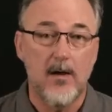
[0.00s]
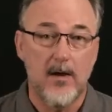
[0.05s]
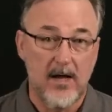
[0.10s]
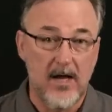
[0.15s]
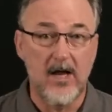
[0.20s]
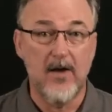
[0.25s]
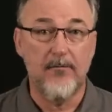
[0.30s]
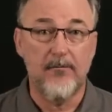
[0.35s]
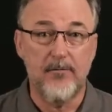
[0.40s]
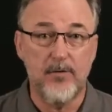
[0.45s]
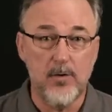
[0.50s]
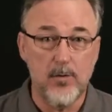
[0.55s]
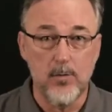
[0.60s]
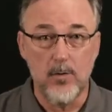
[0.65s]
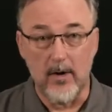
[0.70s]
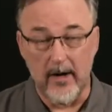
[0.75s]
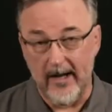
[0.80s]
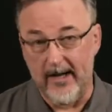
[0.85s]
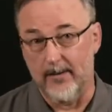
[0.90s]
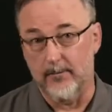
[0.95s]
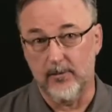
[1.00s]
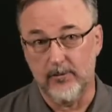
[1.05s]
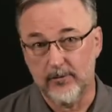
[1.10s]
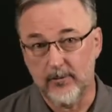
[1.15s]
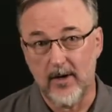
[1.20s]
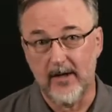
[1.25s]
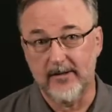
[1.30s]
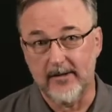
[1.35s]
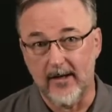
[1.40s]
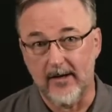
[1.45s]
If you were able to
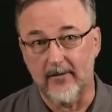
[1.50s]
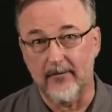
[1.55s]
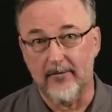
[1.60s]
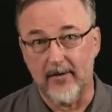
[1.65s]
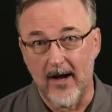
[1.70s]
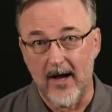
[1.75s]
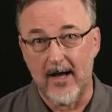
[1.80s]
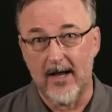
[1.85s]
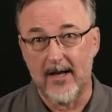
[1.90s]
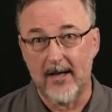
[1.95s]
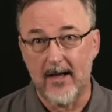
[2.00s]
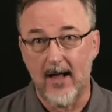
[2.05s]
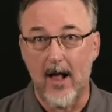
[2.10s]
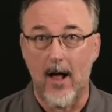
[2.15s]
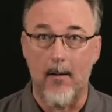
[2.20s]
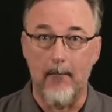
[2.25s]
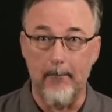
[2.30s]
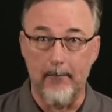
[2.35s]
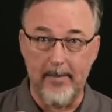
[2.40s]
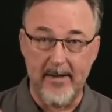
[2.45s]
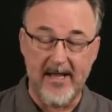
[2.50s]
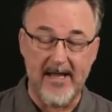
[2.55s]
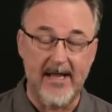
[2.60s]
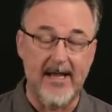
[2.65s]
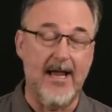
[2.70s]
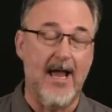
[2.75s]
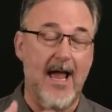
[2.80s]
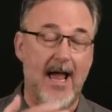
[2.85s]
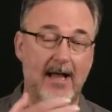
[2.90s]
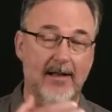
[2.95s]
identify
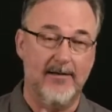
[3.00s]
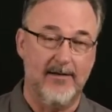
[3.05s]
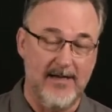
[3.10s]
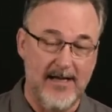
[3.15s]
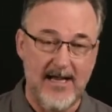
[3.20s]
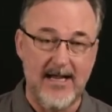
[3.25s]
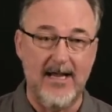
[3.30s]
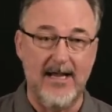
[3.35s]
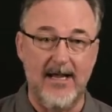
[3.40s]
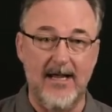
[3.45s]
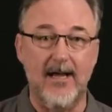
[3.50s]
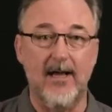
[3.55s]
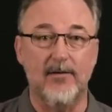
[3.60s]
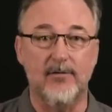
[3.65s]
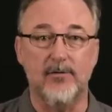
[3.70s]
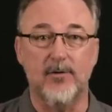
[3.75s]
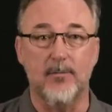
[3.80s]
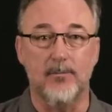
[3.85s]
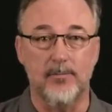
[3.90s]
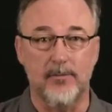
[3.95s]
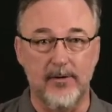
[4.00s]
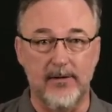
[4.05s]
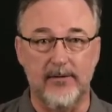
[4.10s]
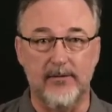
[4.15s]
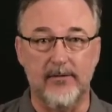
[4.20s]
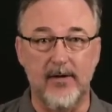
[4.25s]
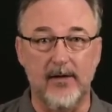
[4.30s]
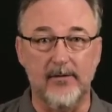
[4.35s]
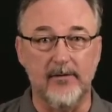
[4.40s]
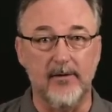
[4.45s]
B and E as complete
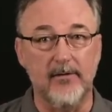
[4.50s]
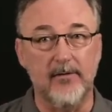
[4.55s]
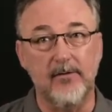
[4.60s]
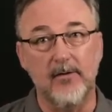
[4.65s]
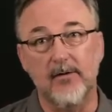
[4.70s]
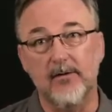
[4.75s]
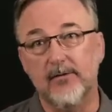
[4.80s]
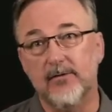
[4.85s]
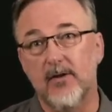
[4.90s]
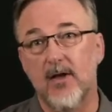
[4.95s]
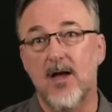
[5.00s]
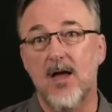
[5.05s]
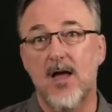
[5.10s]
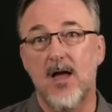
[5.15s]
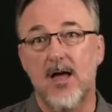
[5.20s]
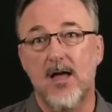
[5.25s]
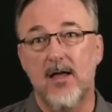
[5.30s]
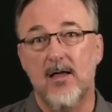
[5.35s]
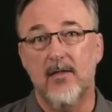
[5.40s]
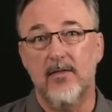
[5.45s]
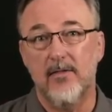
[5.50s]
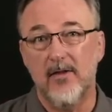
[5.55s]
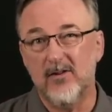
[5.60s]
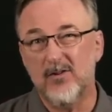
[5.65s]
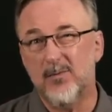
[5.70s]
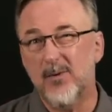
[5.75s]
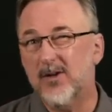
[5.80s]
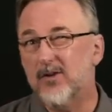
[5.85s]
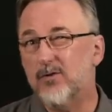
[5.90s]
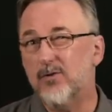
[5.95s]
sentences, this
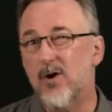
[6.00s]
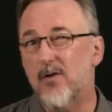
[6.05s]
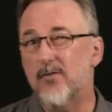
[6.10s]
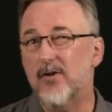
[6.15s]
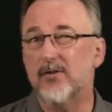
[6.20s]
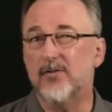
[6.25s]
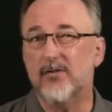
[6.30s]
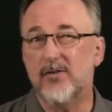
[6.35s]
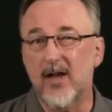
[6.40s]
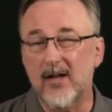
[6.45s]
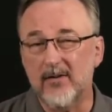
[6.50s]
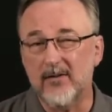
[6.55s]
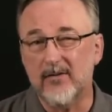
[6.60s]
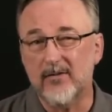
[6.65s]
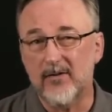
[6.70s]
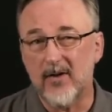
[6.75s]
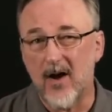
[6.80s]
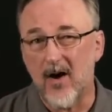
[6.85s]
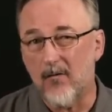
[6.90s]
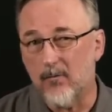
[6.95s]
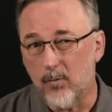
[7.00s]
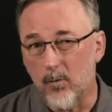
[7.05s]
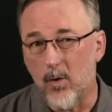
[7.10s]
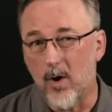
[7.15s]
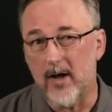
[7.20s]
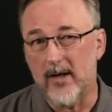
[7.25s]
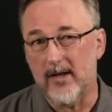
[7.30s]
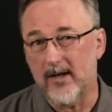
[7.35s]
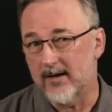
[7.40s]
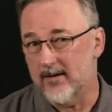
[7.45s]
means you have a sense of
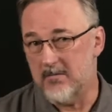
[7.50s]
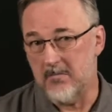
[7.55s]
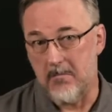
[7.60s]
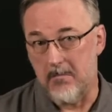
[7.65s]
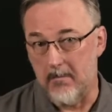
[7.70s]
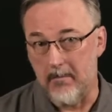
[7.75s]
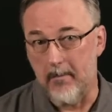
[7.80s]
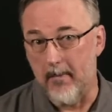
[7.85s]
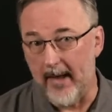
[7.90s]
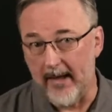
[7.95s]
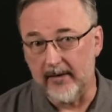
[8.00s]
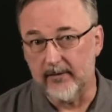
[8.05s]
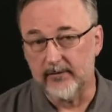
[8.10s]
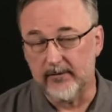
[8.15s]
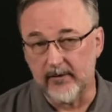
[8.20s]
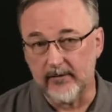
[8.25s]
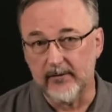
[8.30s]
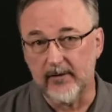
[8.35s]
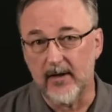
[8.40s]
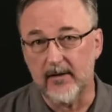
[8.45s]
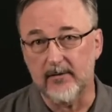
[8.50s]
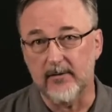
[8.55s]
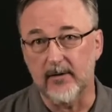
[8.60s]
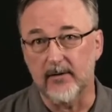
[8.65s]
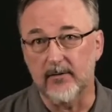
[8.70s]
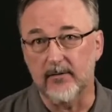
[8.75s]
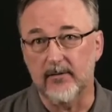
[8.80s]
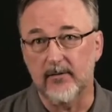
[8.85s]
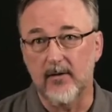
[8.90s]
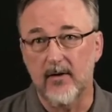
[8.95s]
what makes a
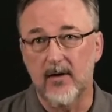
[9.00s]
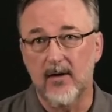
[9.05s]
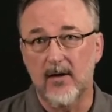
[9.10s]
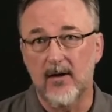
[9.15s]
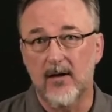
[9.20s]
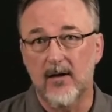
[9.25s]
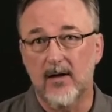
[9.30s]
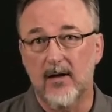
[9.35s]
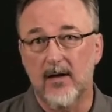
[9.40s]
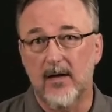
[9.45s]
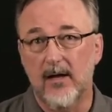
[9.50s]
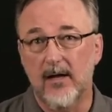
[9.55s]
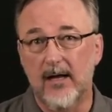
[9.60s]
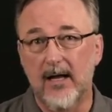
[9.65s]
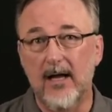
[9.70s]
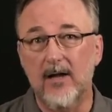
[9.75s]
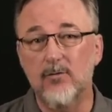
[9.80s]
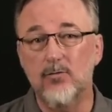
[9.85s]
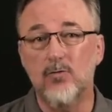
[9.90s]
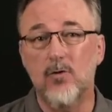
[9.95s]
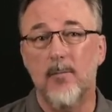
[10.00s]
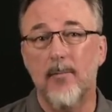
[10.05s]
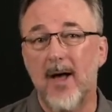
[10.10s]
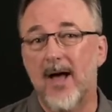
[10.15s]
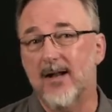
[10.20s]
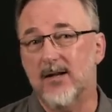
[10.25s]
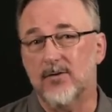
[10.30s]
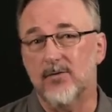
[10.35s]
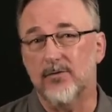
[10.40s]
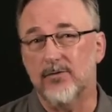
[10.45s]
sentence. In
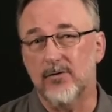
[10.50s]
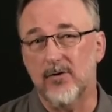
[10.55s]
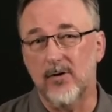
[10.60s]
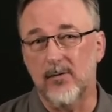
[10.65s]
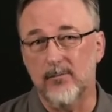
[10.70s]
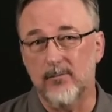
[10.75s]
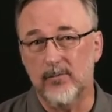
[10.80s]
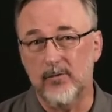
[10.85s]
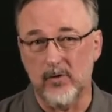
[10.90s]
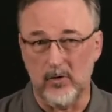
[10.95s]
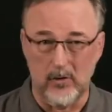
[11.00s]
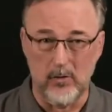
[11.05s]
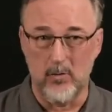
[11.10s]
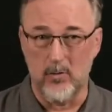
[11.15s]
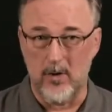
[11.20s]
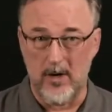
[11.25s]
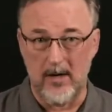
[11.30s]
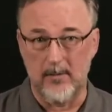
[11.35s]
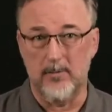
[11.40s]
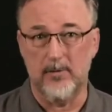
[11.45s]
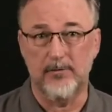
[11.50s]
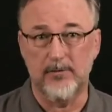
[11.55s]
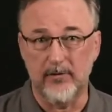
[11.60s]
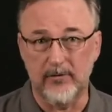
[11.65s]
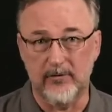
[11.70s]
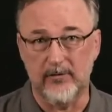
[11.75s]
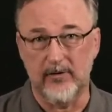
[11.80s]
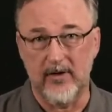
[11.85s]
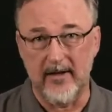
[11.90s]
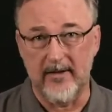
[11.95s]
grammatical terms, you were able to
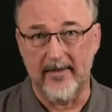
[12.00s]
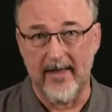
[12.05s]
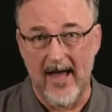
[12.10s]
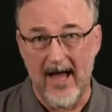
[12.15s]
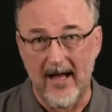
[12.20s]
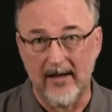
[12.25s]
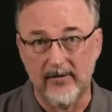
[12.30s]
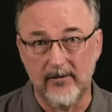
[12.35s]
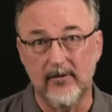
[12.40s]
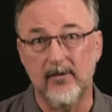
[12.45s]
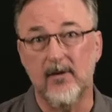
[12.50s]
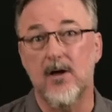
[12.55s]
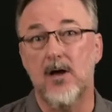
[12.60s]
see that